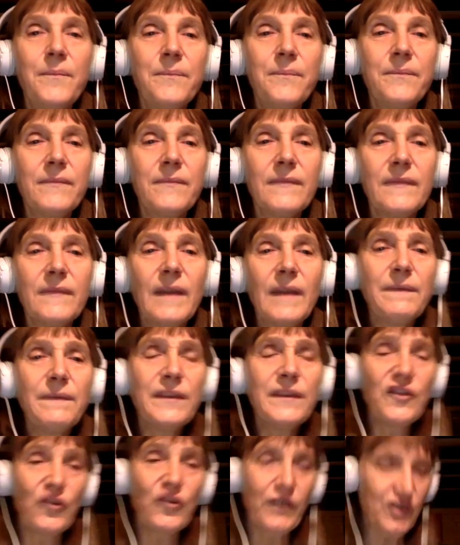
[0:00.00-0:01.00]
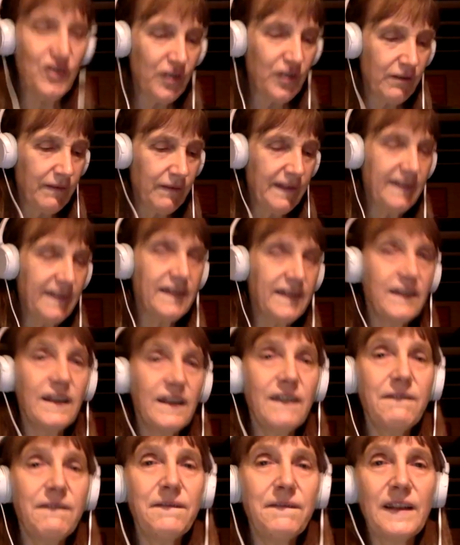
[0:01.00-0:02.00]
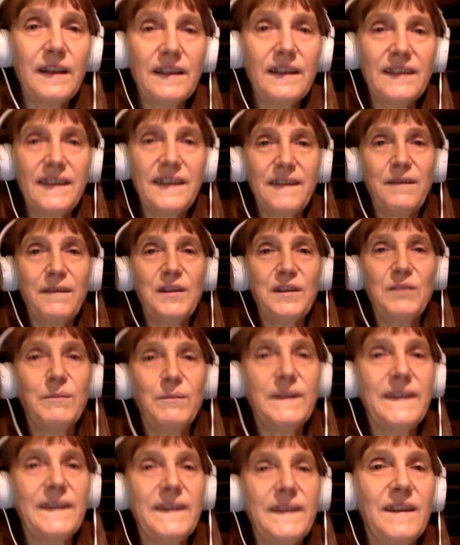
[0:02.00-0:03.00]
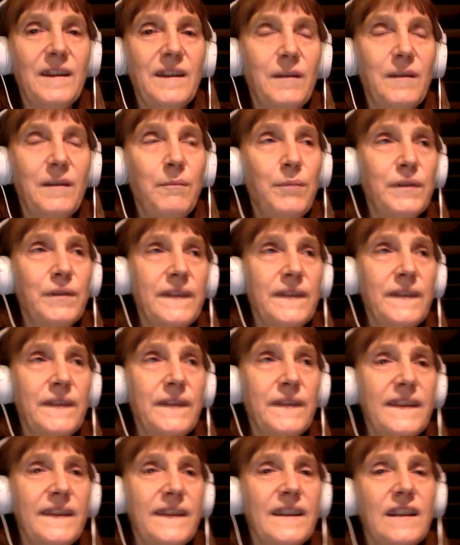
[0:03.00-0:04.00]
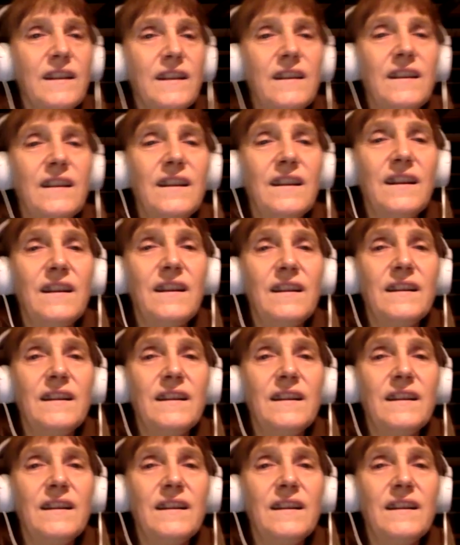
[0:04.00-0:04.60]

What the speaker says: The first question was if this film is personal.